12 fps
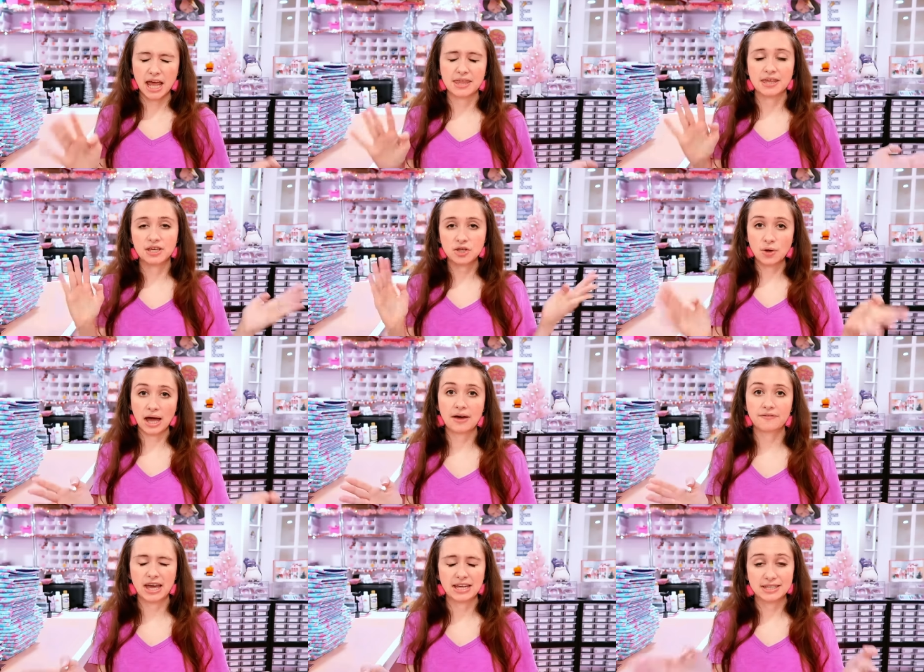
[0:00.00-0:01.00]
and then you
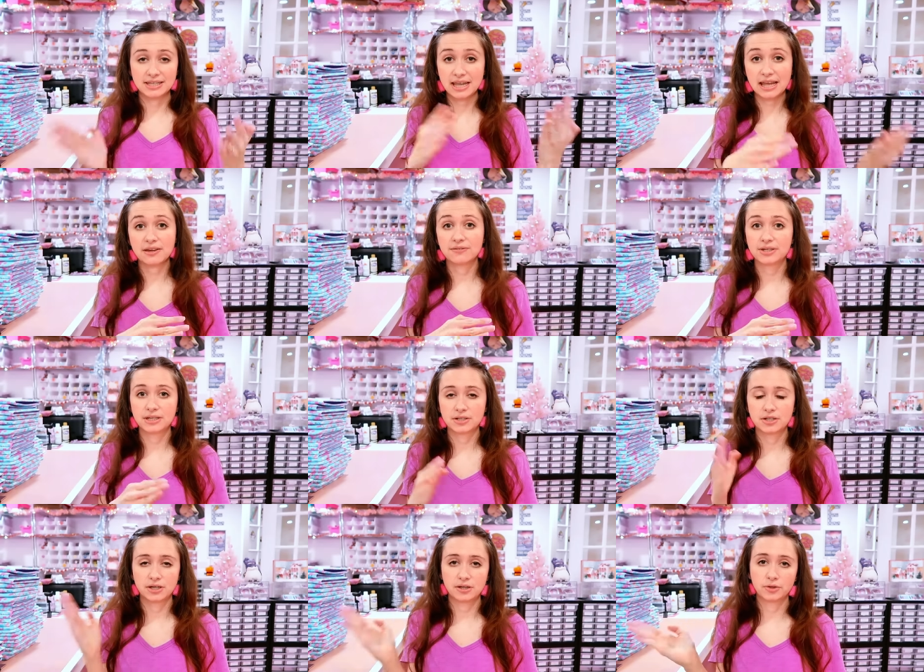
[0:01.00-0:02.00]
have that saved
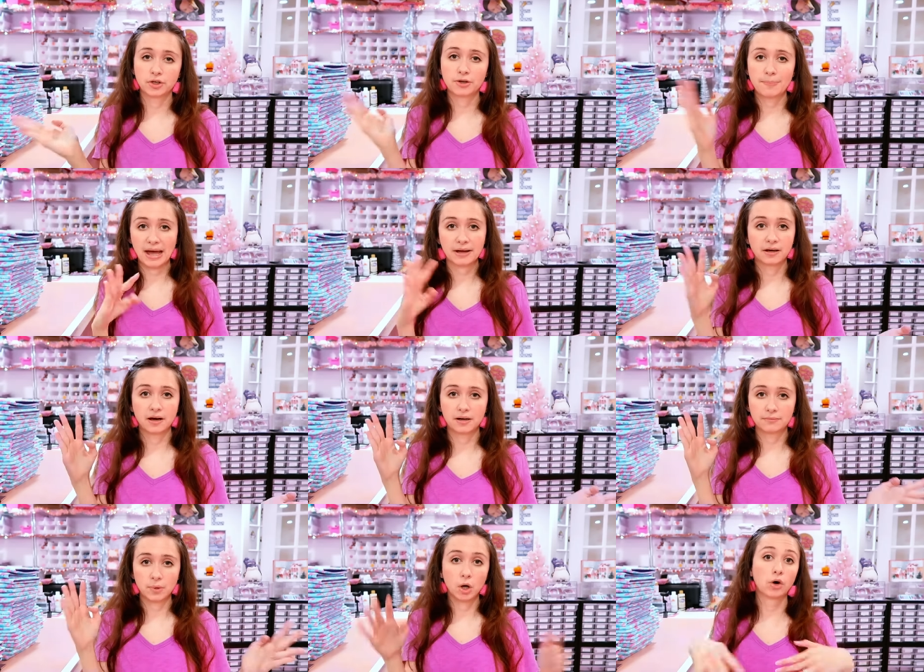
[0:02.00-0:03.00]
to look back
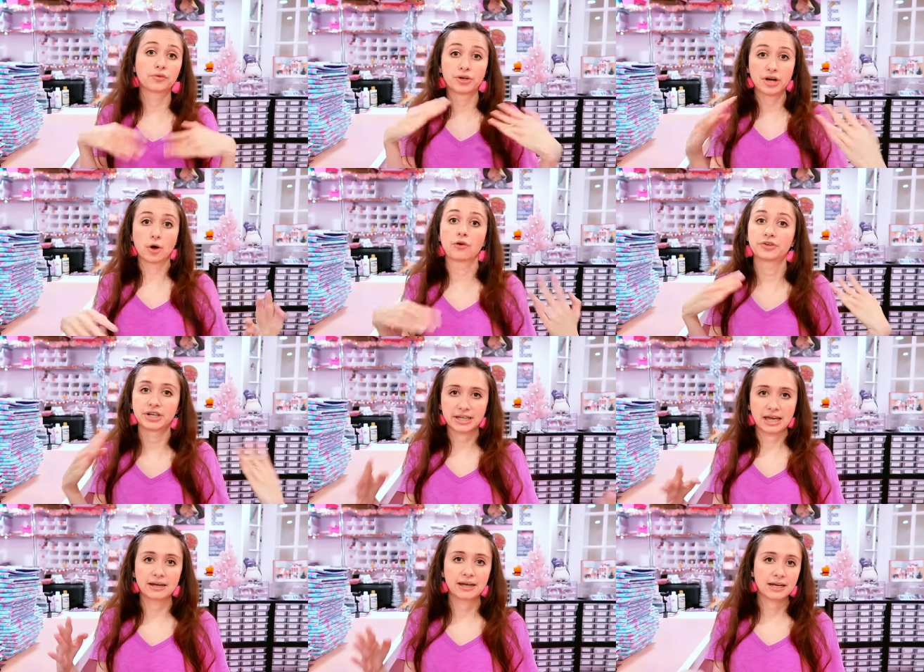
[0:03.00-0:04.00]
on over and over
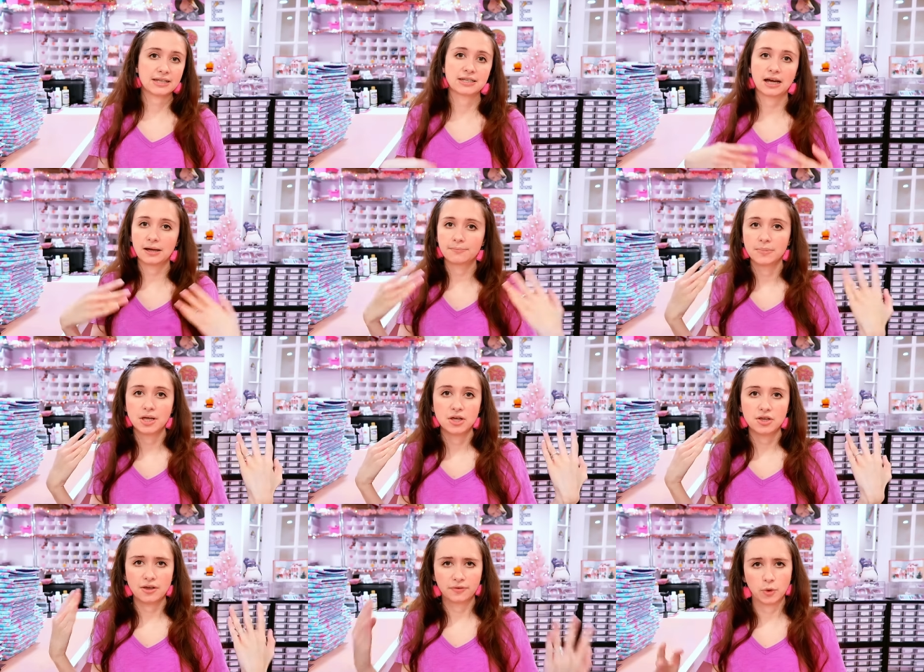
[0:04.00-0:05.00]
again anytime
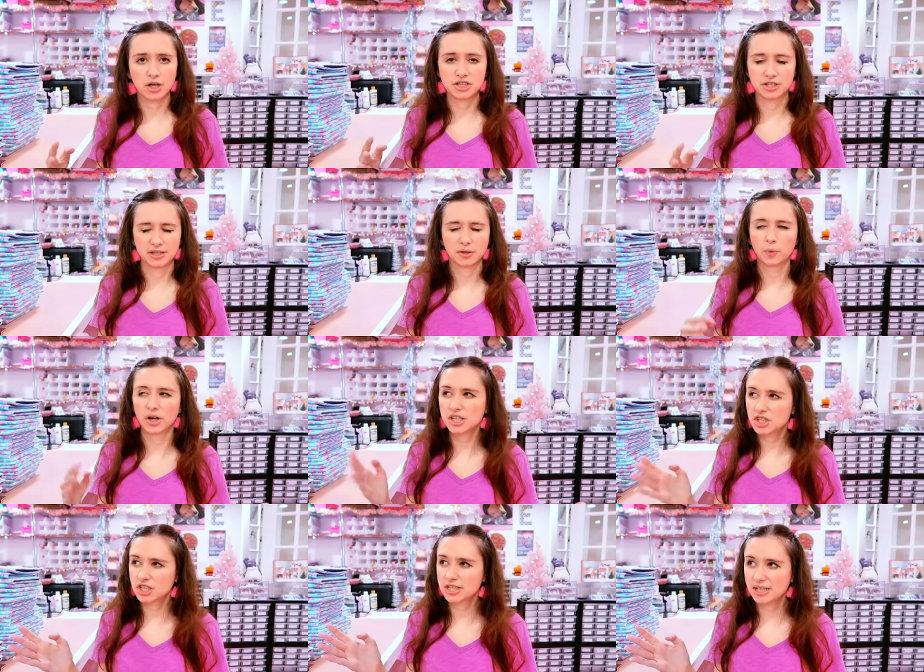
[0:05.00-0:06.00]
you have questions like what
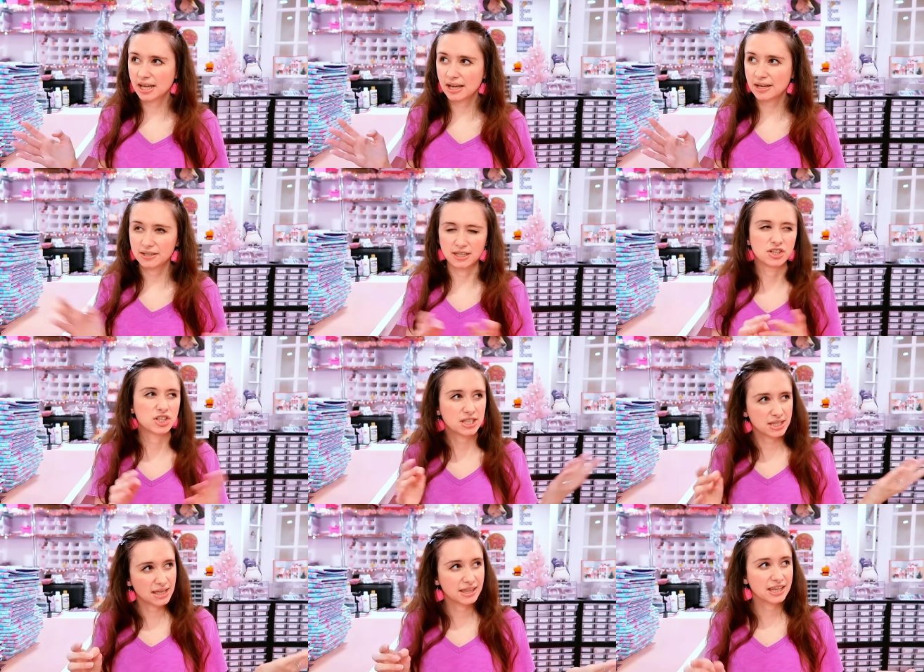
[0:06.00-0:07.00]
did she say? Did she
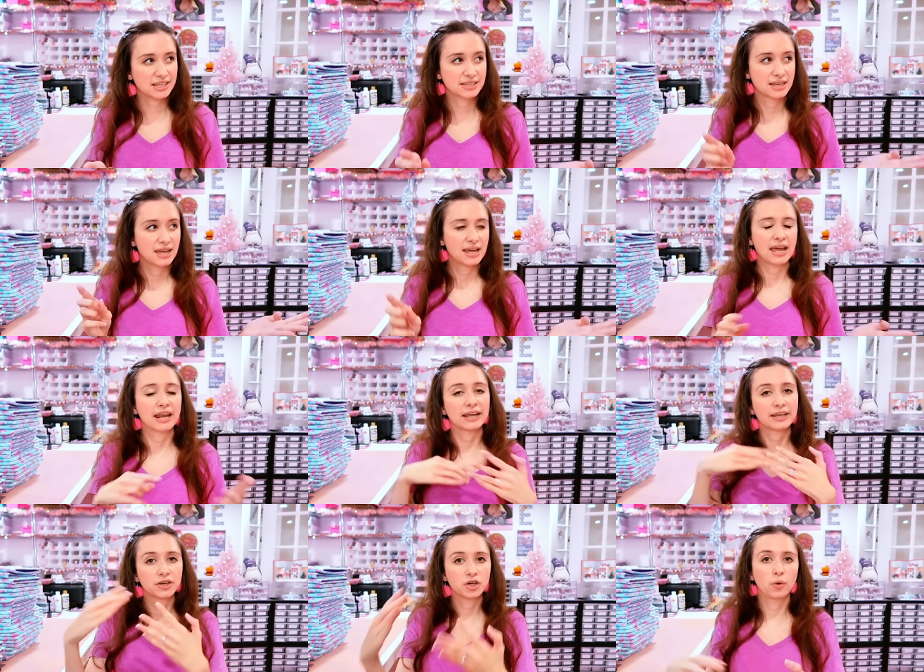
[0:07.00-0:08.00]
say this? And I
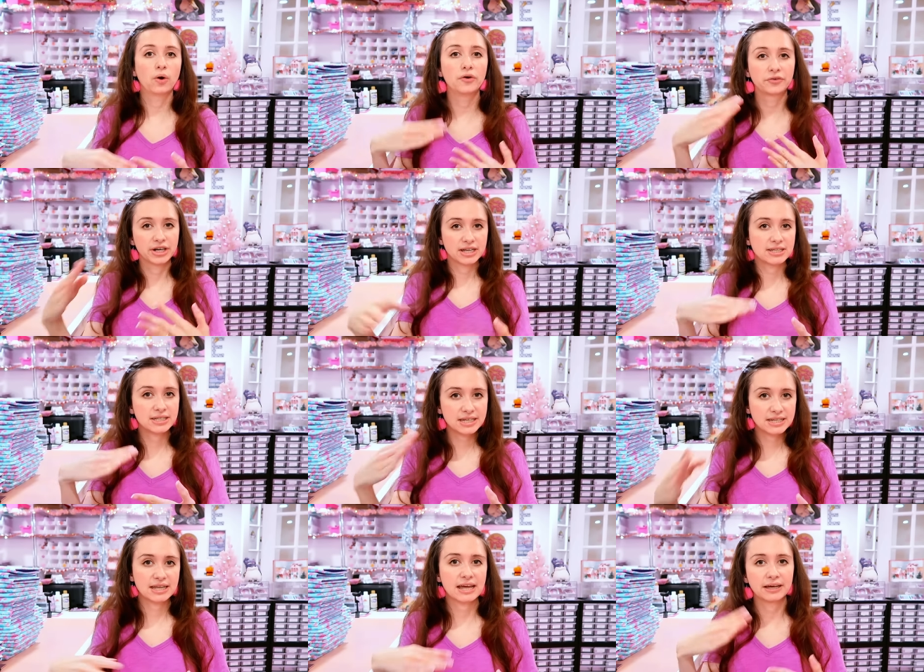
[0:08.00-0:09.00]
can go over it in
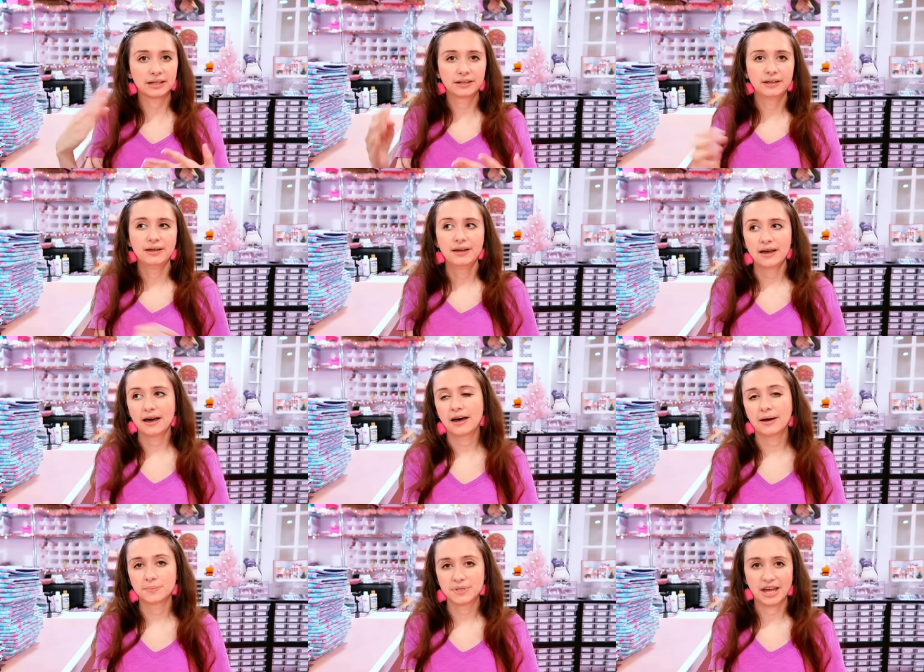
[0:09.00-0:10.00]
detail
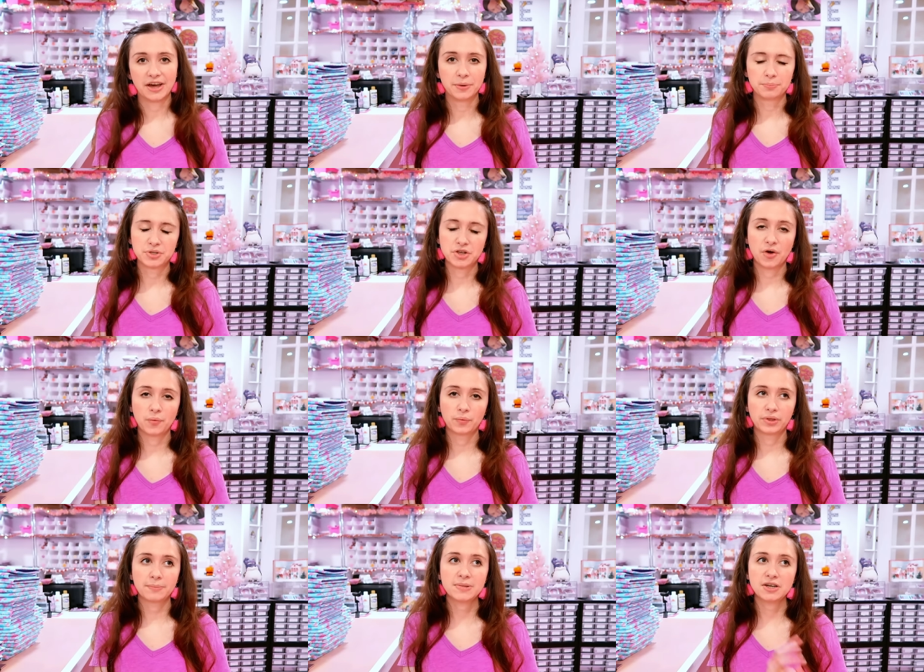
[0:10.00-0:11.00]
um, to help. So
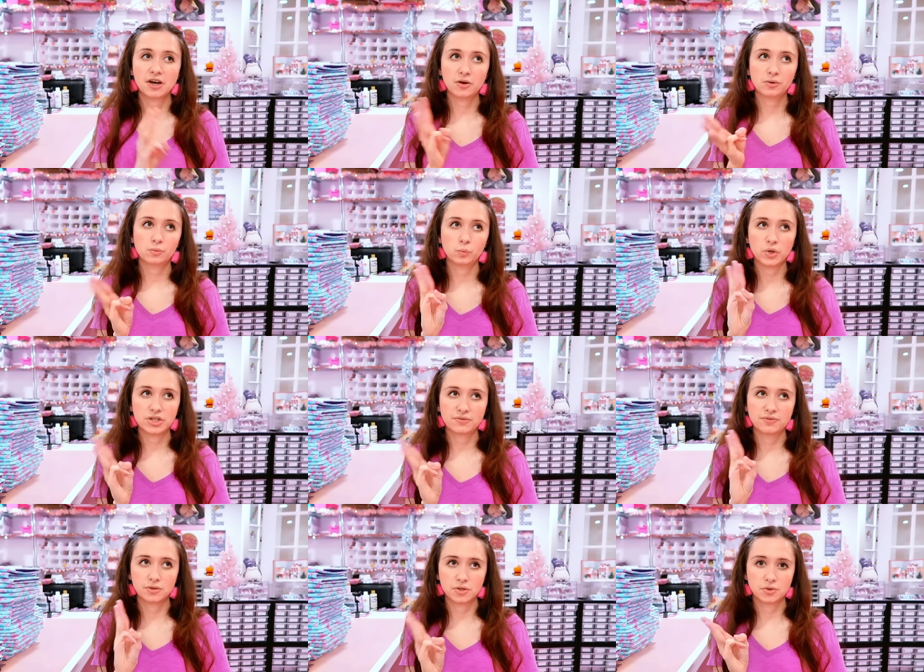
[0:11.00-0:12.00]
let me know which
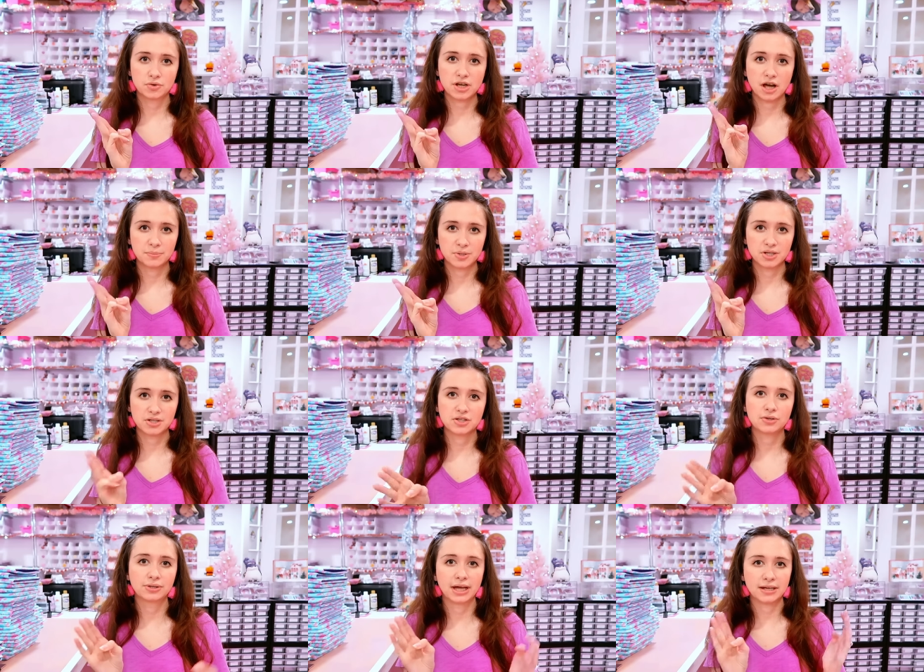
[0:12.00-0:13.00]
of those three options
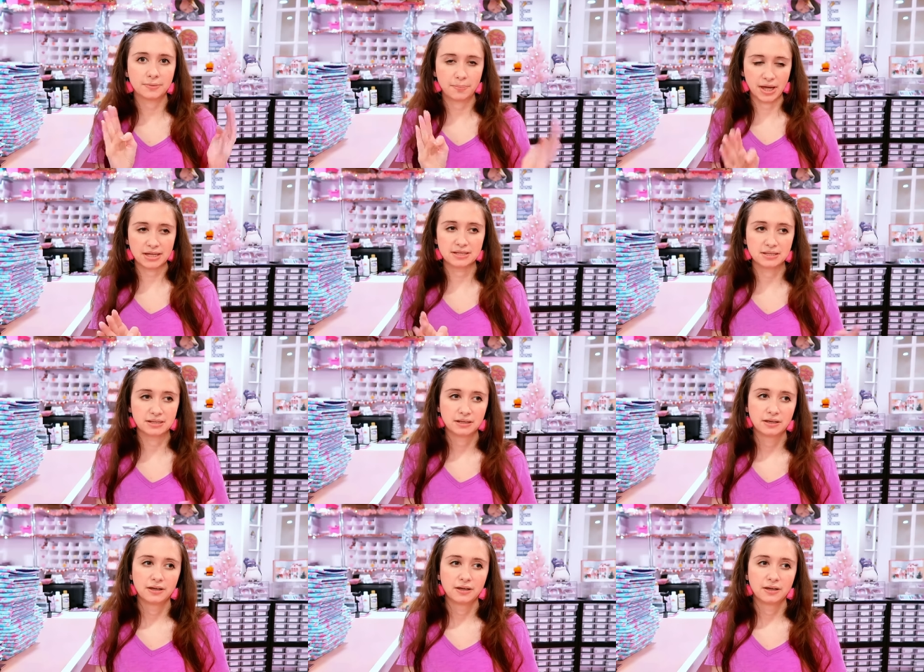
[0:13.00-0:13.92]
you'd like best